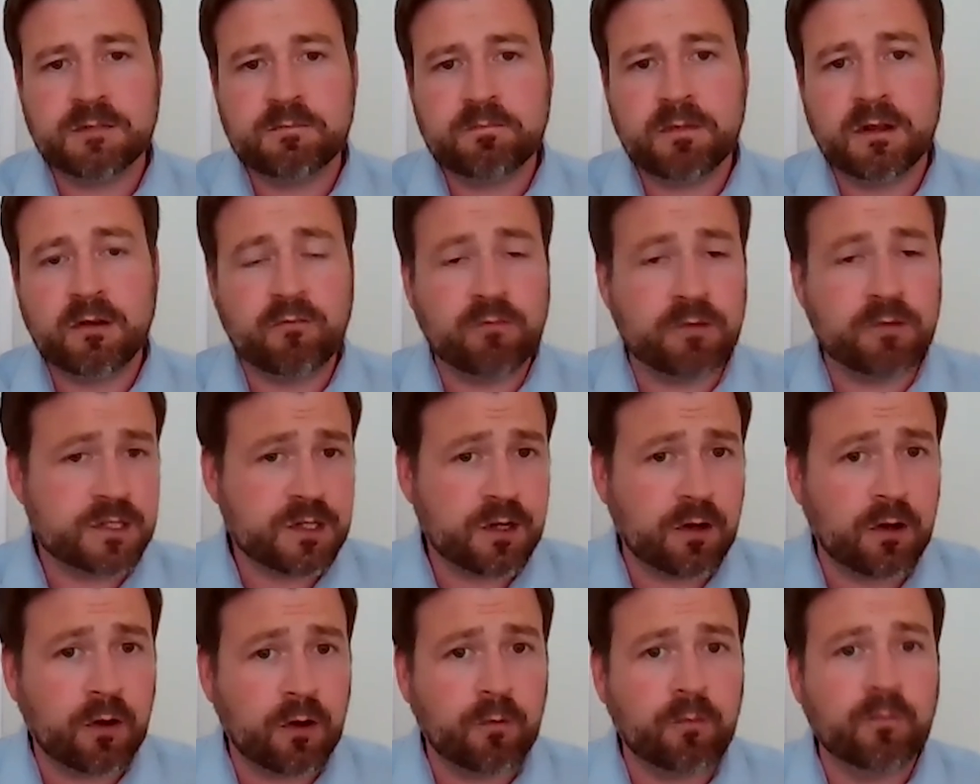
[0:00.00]
been
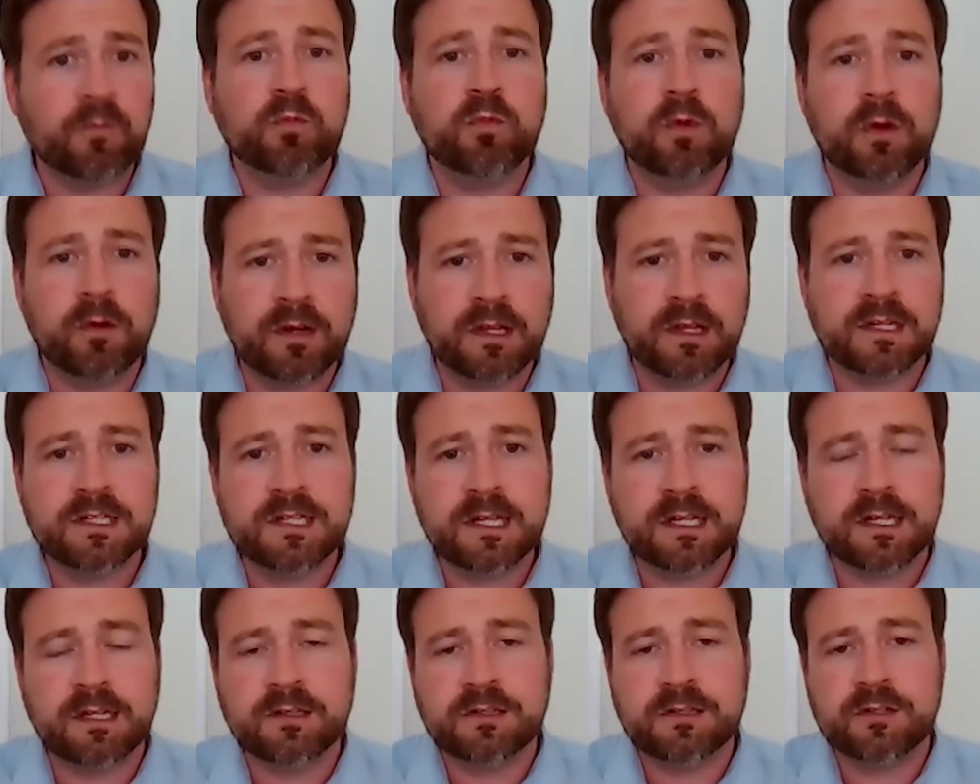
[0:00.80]
resolved, we'll
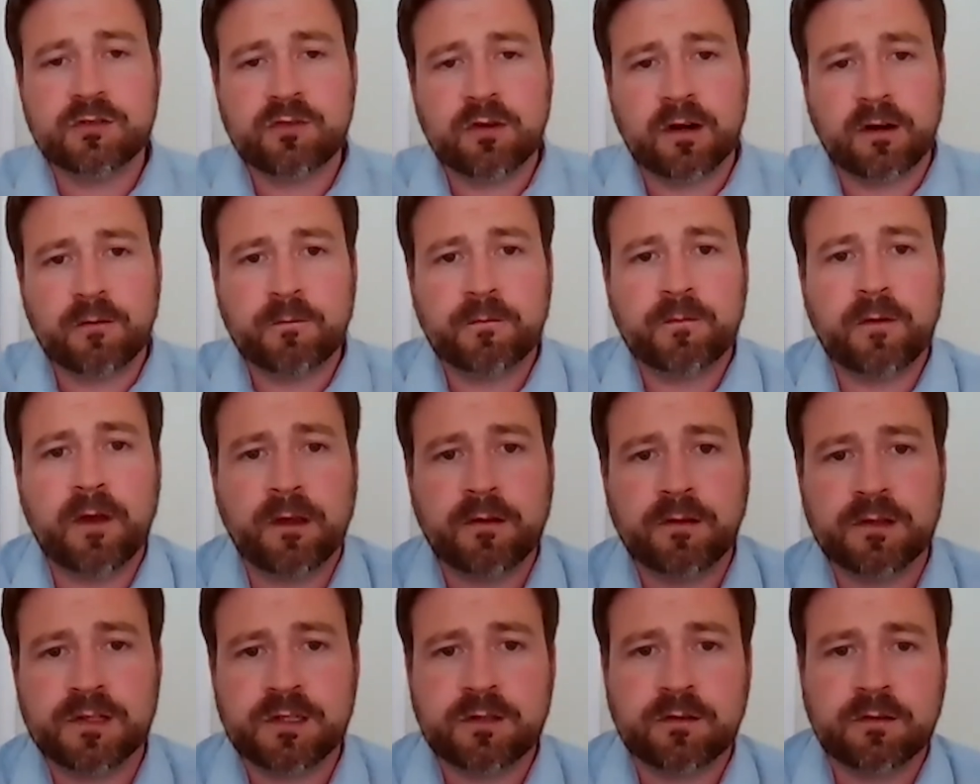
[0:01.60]
continue to try and
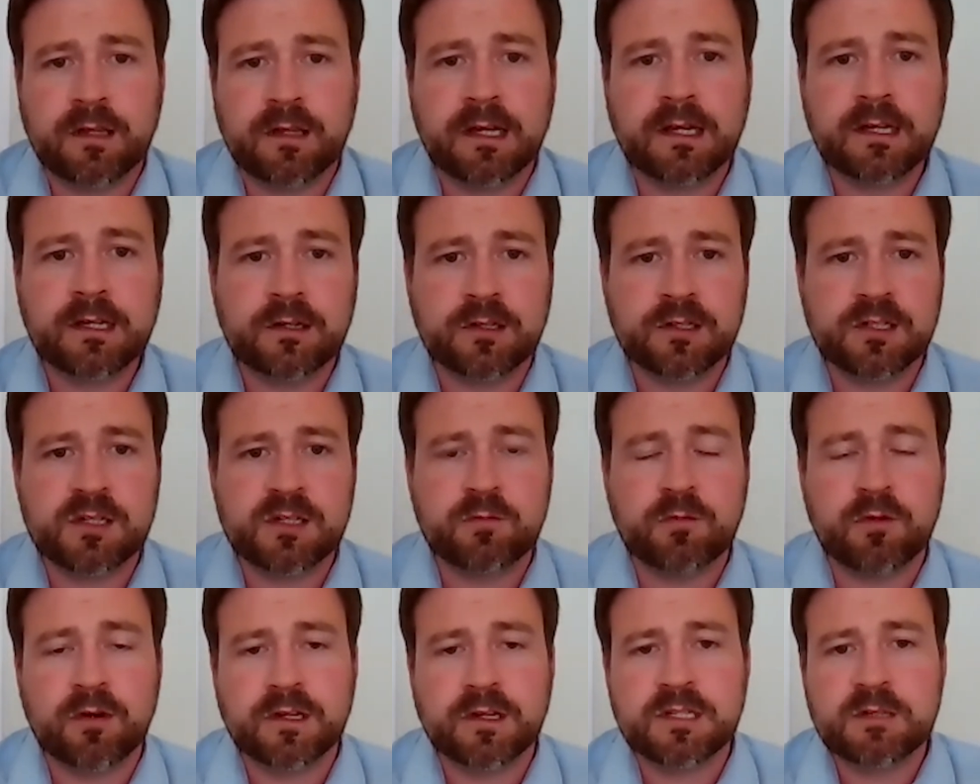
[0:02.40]
focus on that
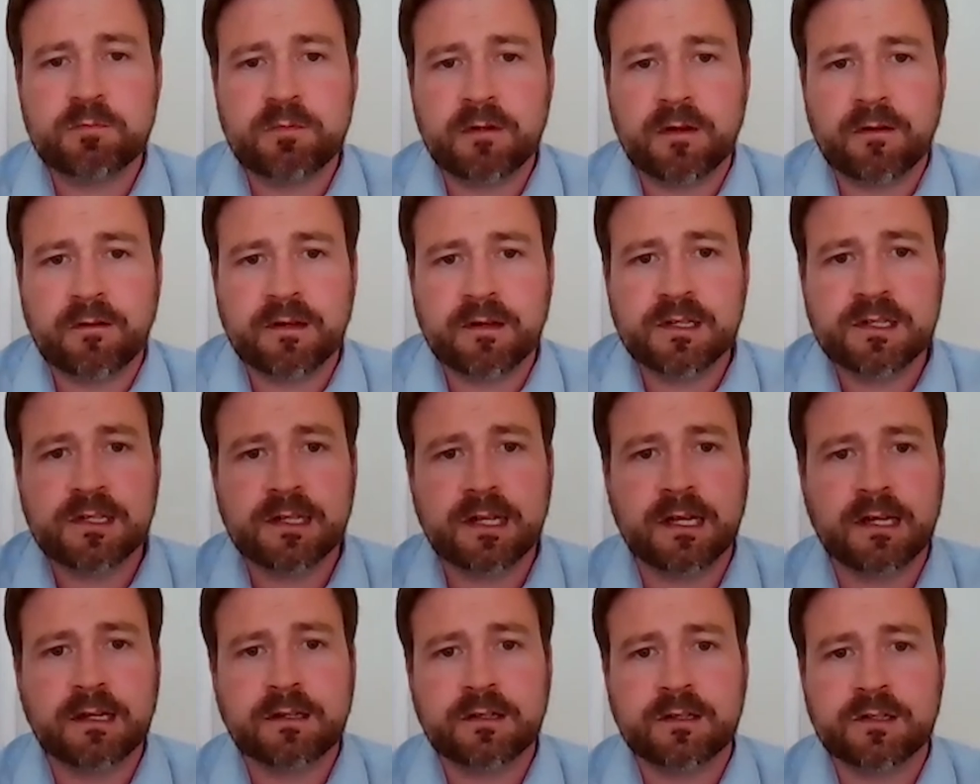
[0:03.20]
customer experience
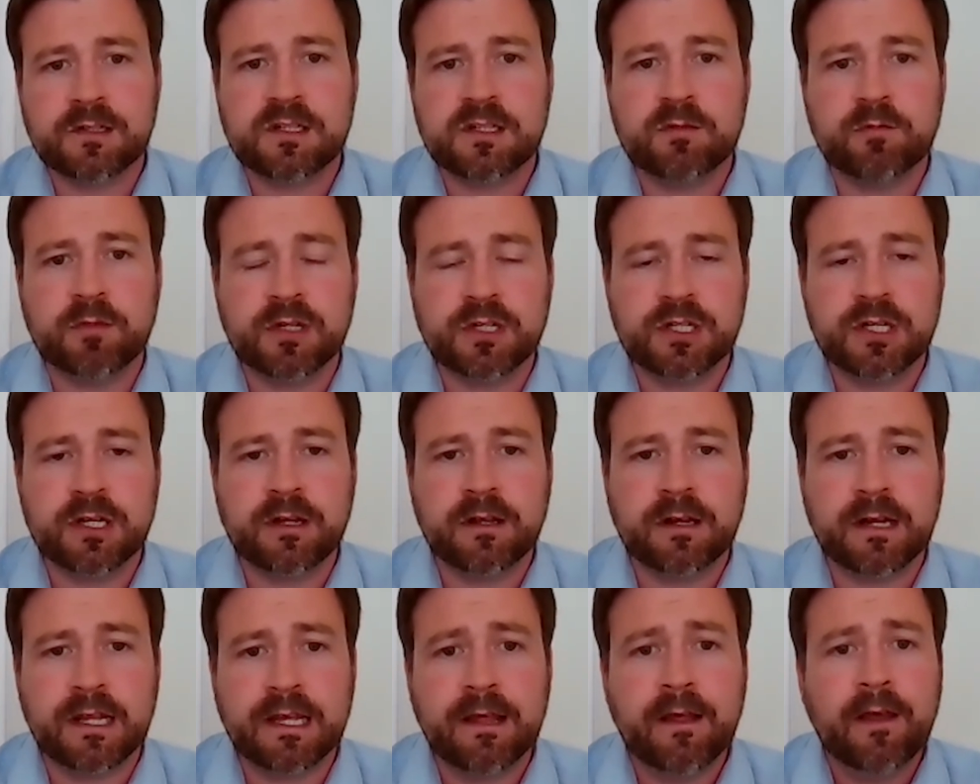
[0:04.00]
and that customer
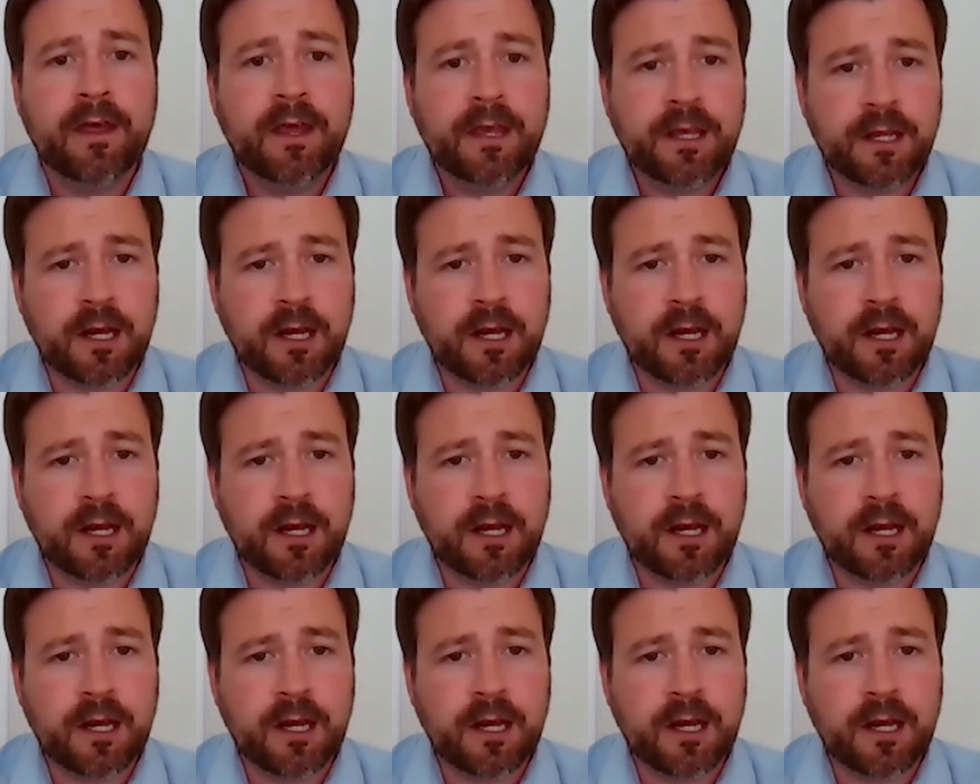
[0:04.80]
journey.